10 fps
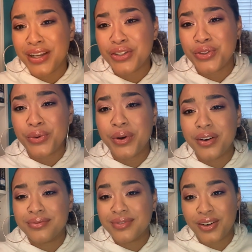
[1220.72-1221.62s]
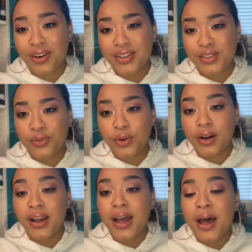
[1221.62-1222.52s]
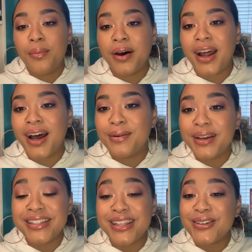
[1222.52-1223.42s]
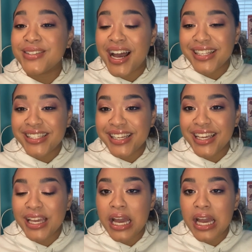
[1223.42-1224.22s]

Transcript: just threw her across the floor. But is that they're not sticky.